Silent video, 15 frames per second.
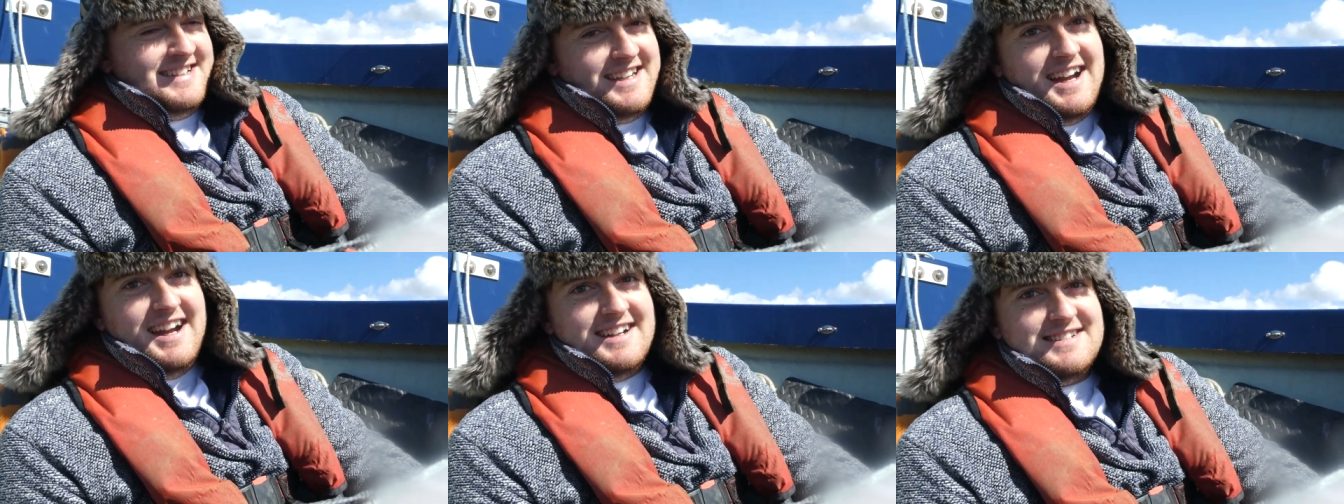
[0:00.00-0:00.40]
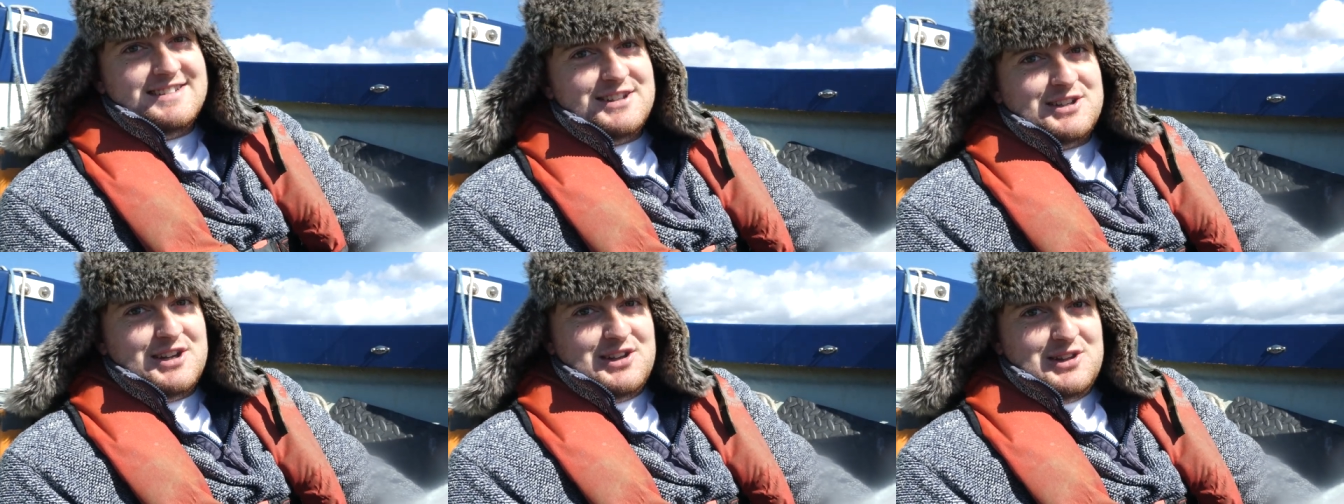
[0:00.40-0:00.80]
Yeah,
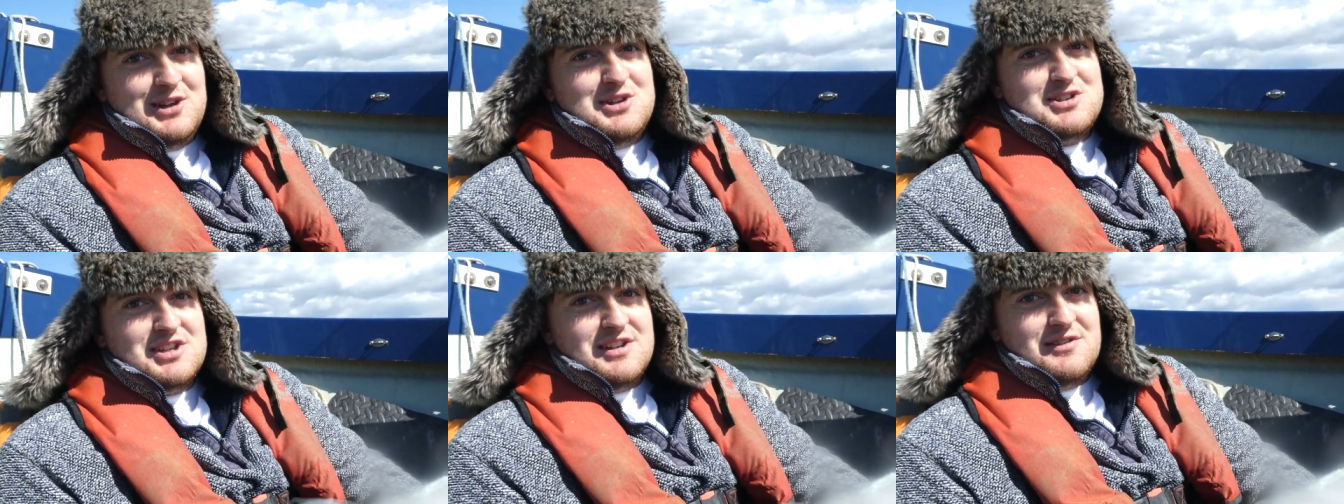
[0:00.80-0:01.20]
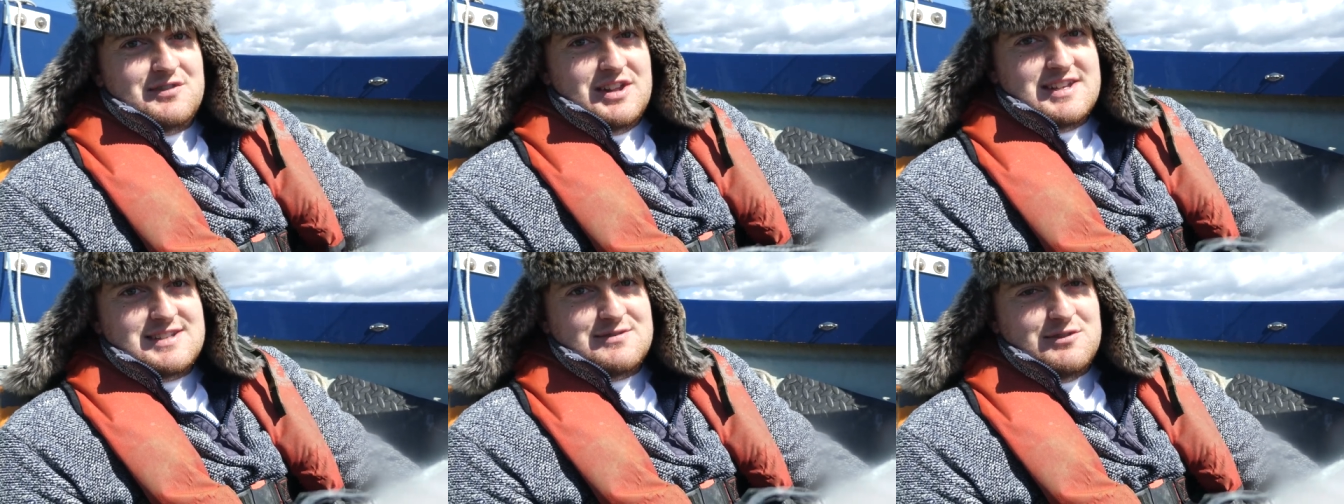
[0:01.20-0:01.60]
the conclusion of
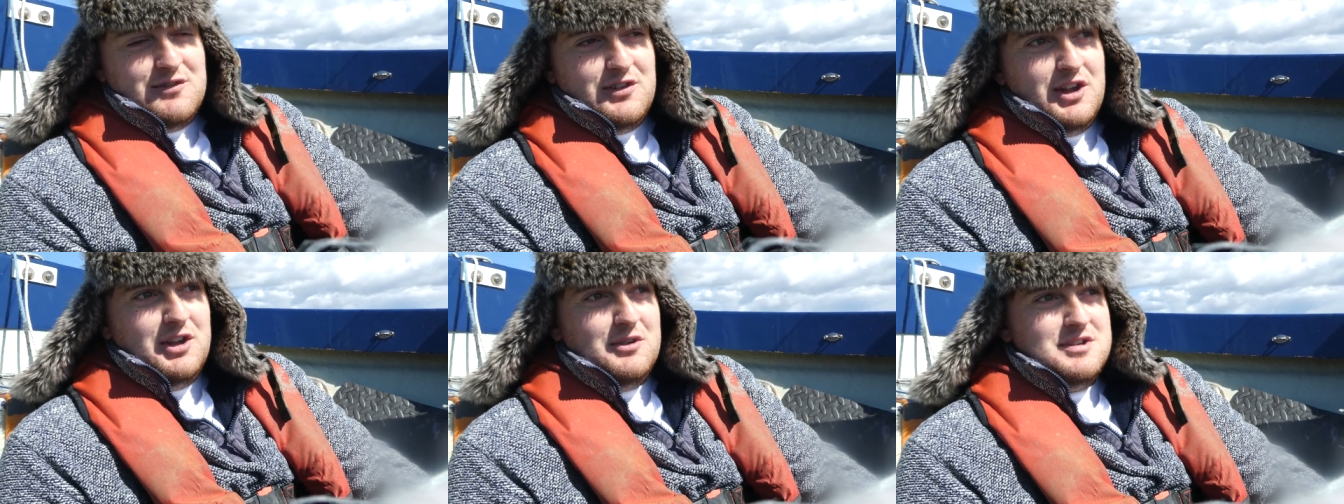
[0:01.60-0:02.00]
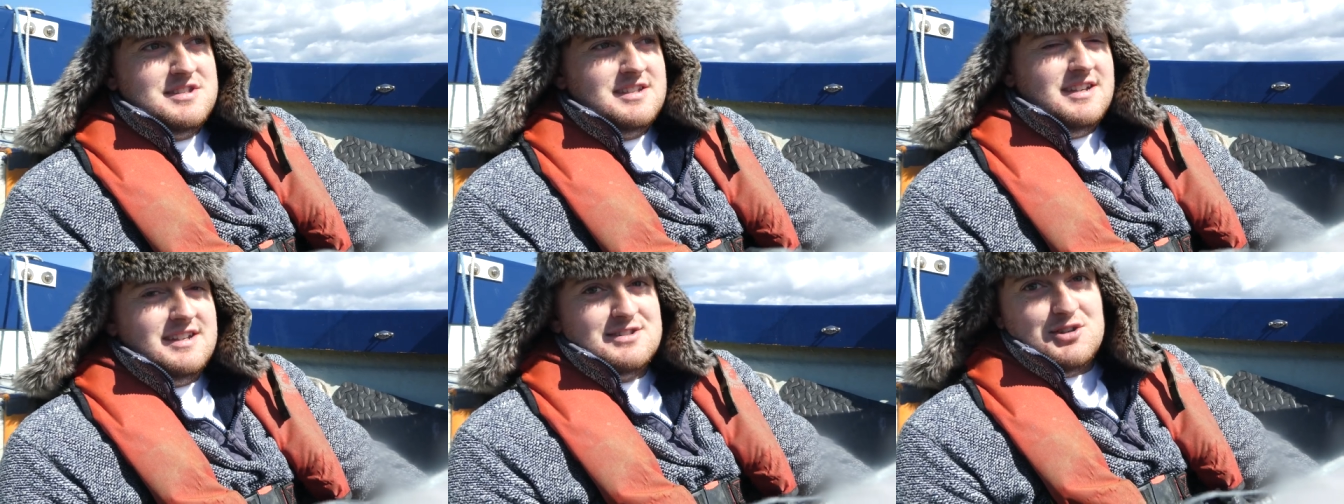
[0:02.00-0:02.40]
this review
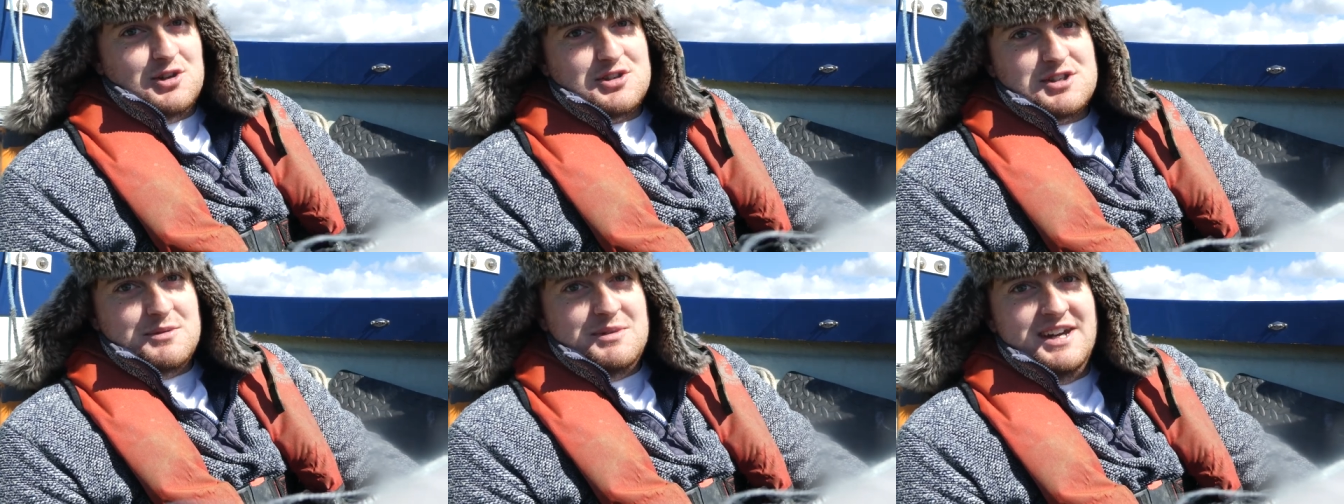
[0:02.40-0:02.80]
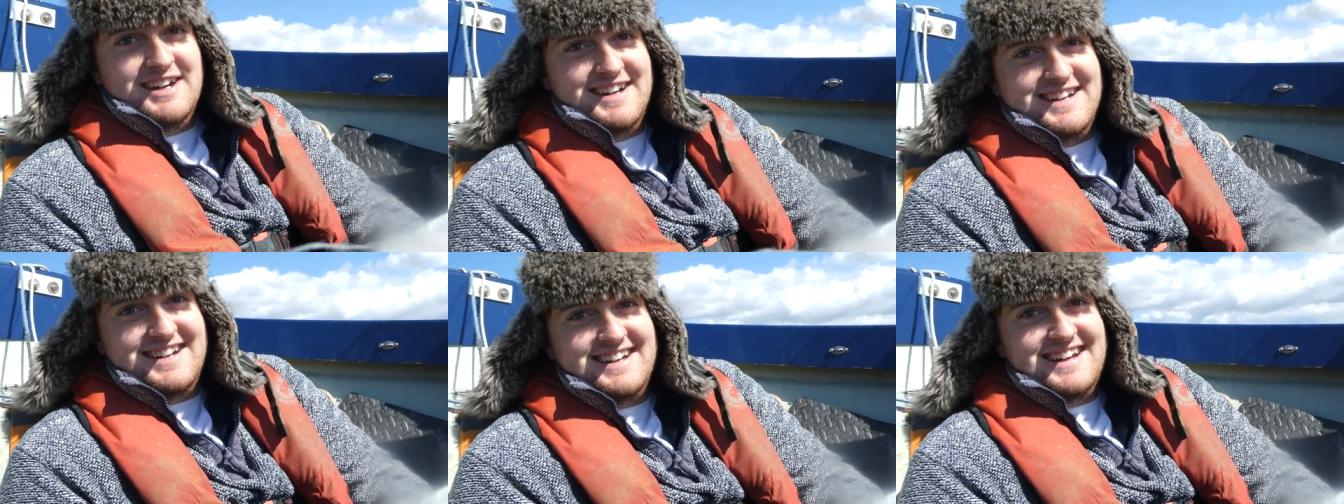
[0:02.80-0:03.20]
is that it's awesome,
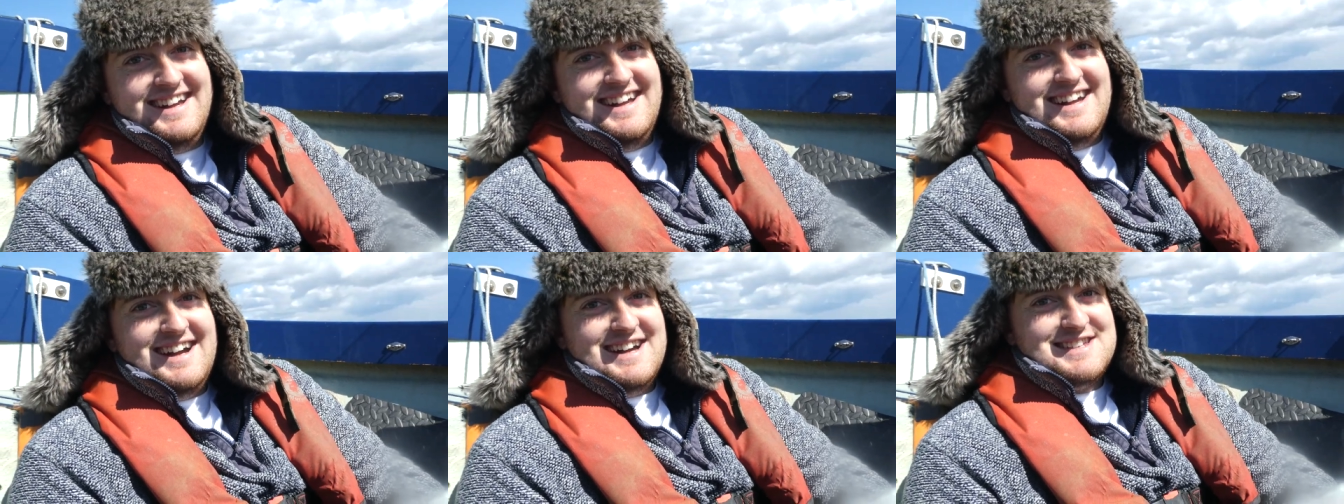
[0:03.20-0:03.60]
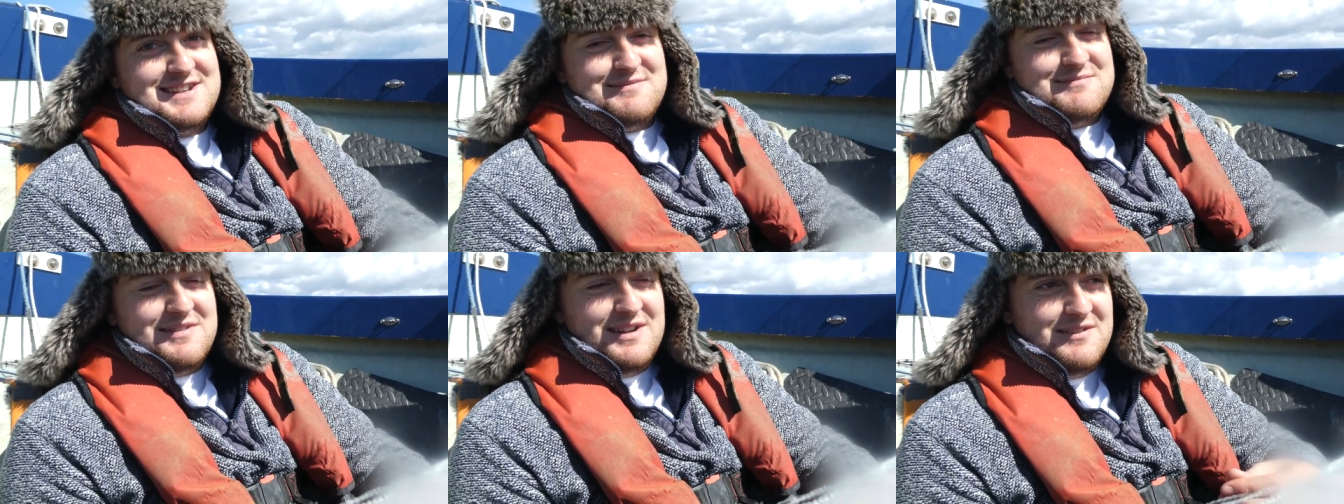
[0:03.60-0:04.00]
as
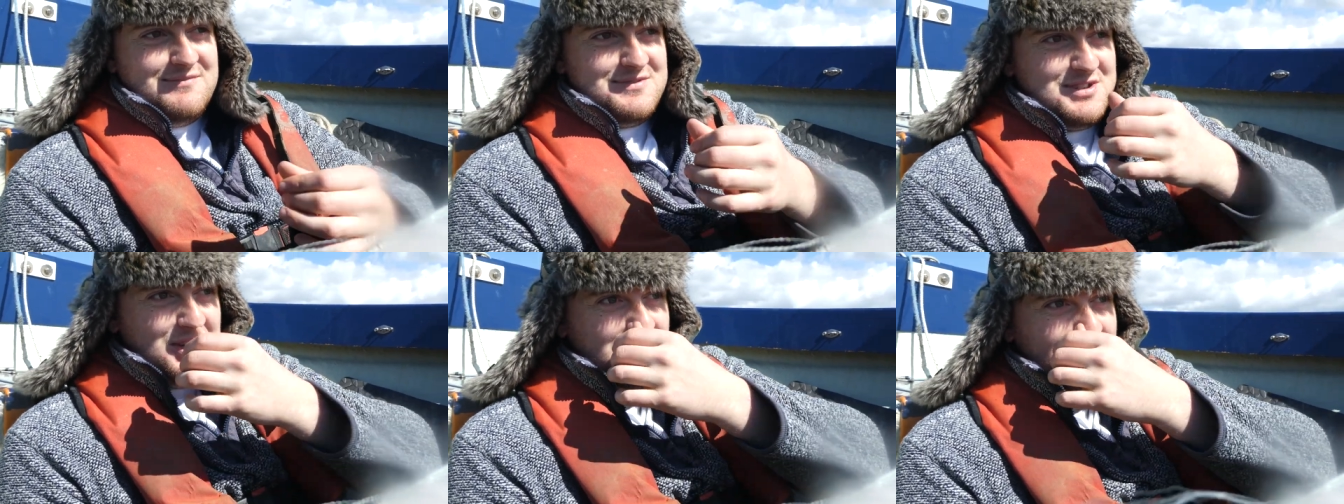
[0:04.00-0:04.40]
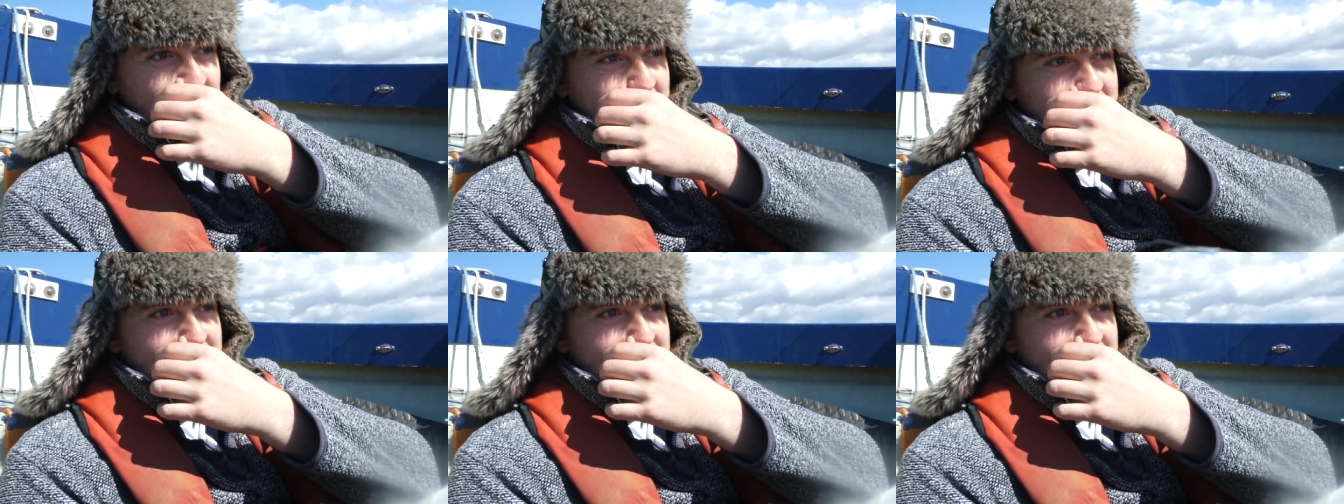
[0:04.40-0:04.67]
I'm, I'm sure I